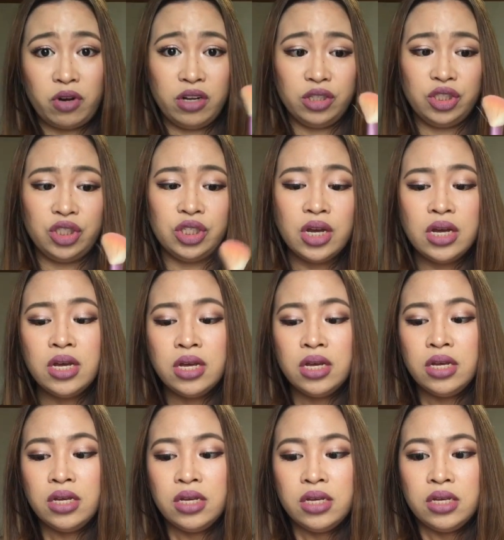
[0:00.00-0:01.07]
brush.
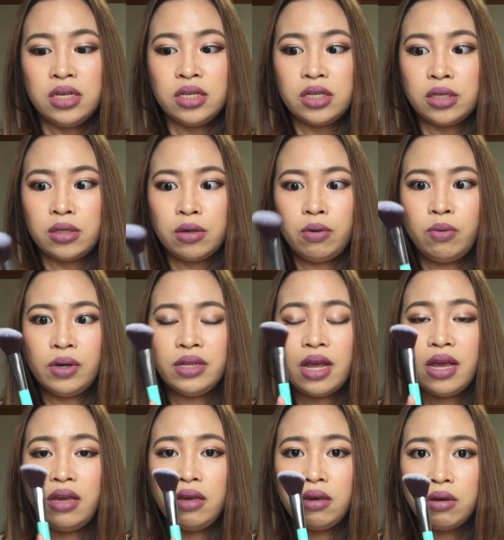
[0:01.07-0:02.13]
So what
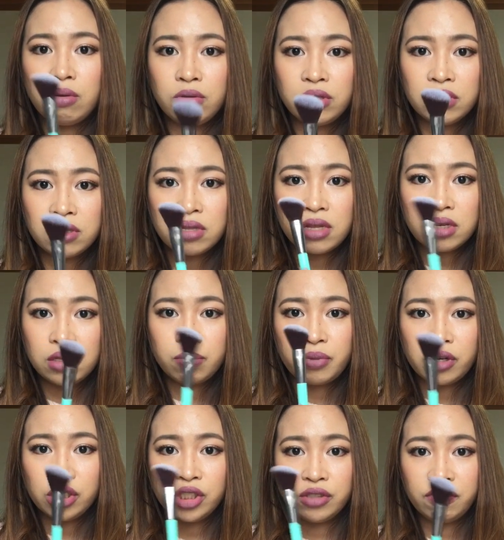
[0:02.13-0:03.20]
I use this
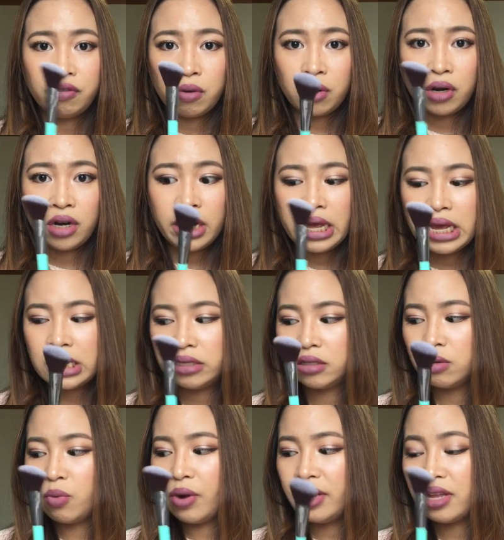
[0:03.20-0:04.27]
brush for
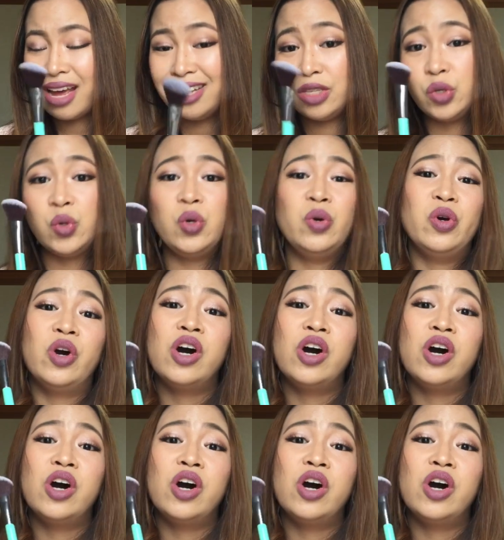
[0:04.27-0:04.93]
is when I do